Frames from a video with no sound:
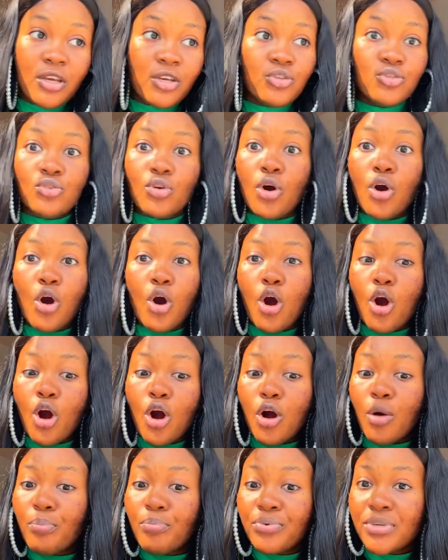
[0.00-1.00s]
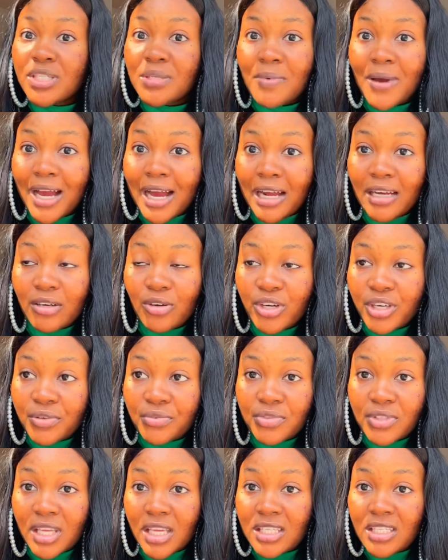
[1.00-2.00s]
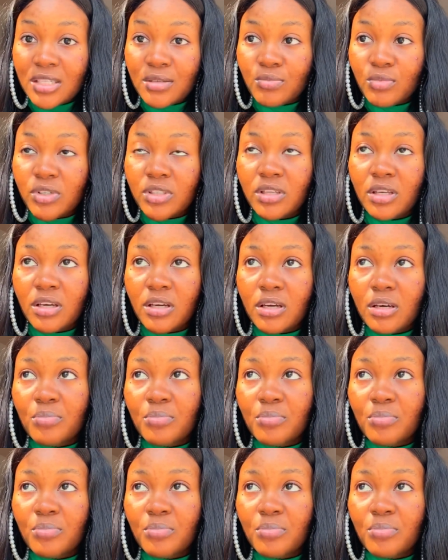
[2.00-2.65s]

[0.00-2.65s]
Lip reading: your principal cannot give you testimonial.